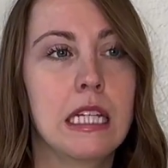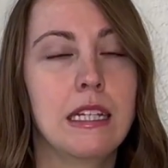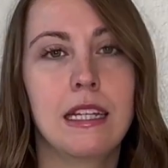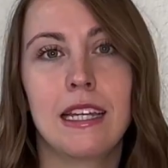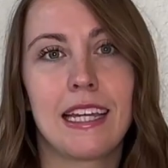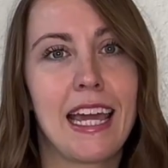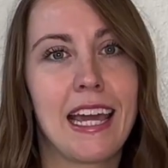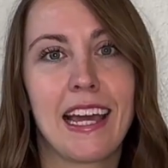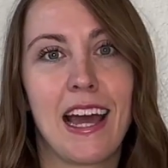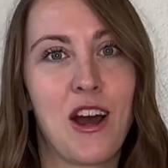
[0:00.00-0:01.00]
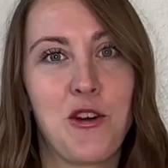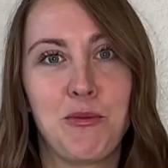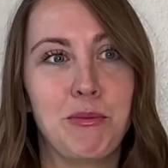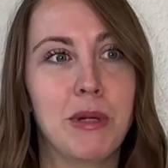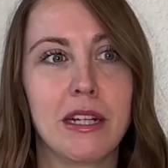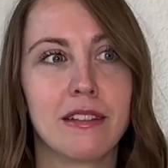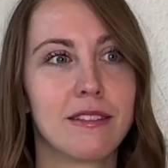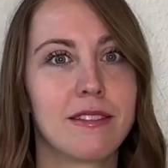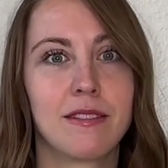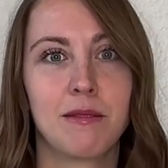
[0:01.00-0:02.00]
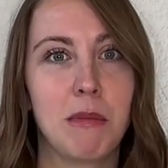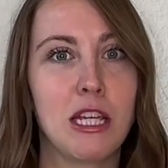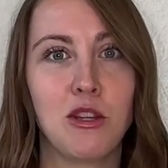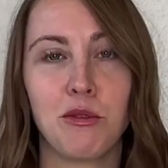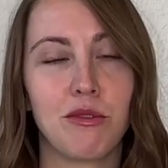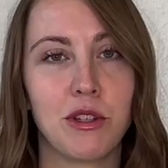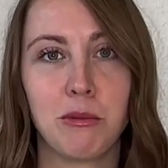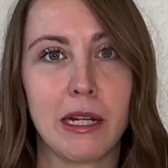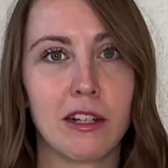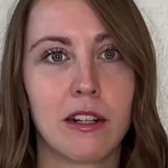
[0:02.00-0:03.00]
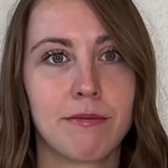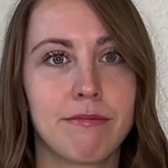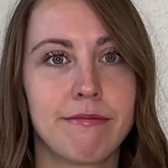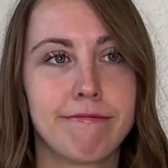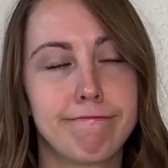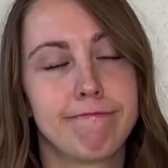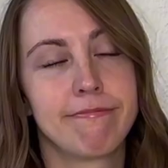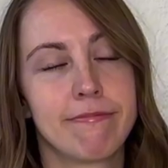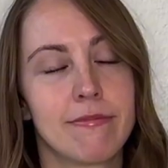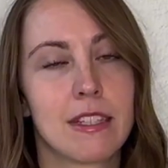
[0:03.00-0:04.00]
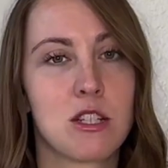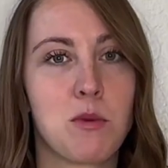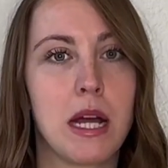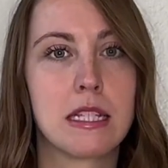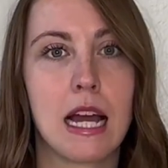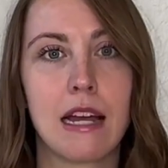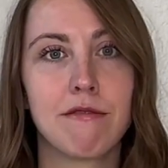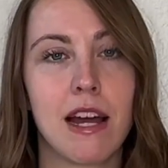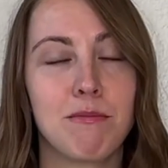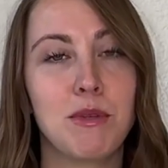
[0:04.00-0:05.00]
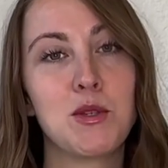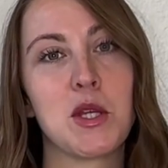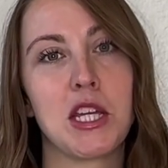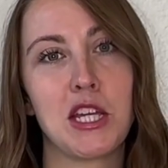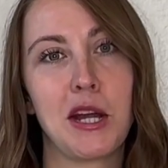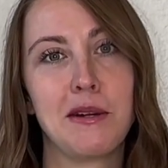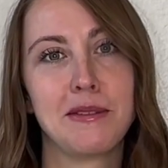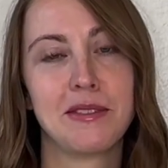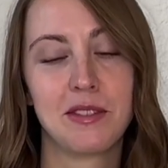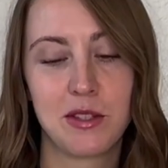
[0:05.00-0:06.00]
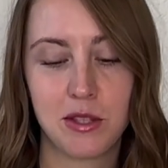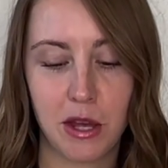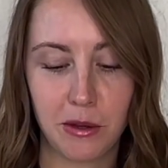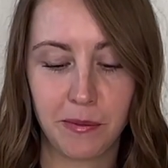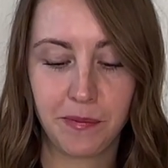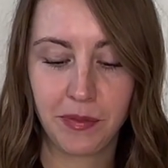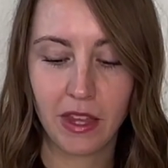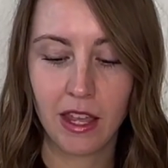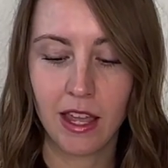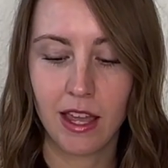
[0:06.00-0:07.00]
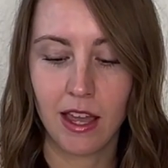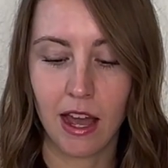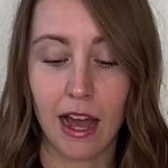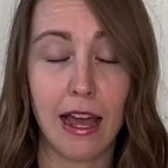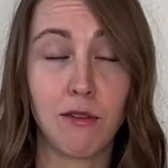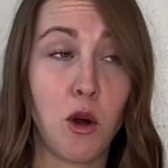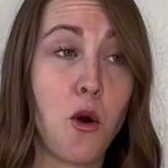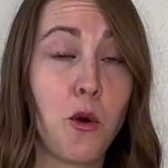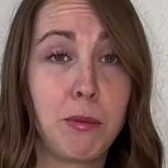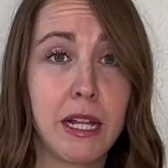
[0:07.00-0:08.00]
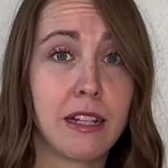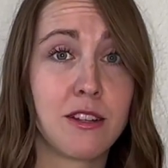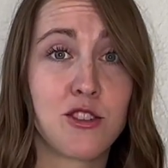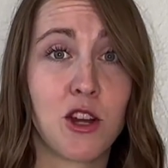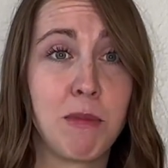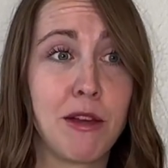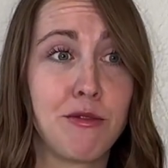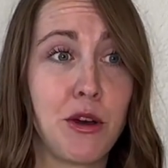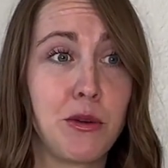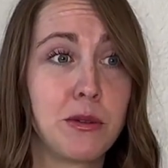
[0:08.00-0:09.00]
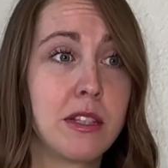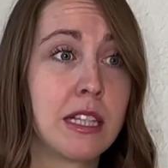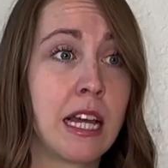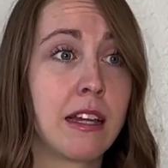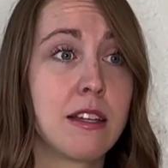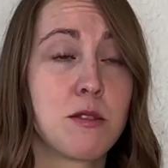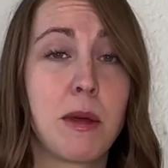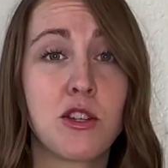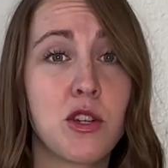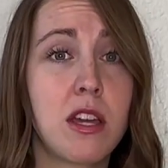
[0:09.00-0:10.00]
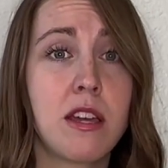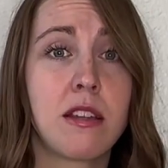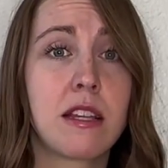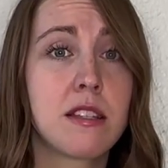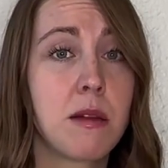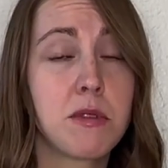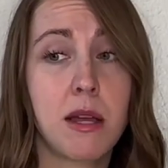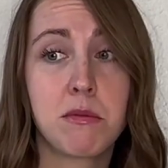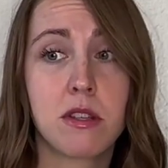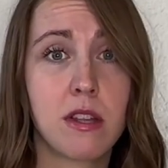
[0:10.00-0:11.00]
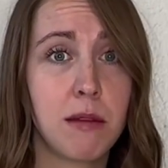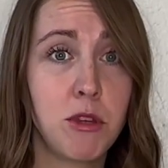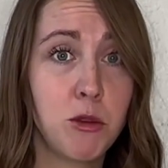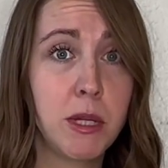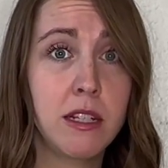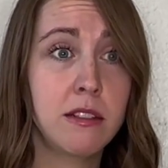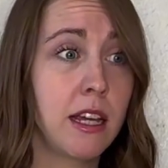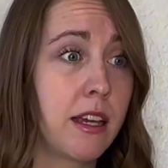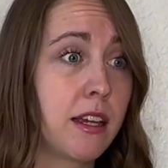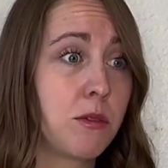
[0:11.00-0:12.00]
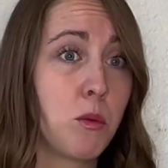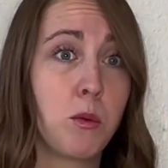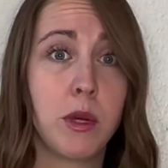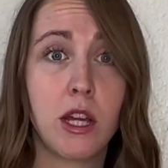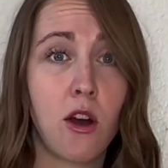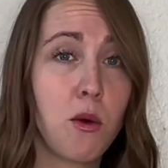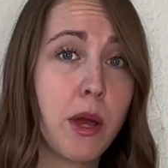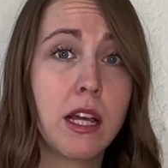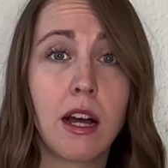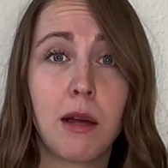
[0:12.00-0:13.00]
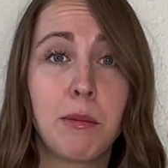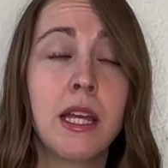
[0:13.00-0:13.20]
it can't help but make you feel better. That's why it's high vibe music, you know? So I have a whole playlist on my phone that, especially like sometimes, because I'm human and we all wake up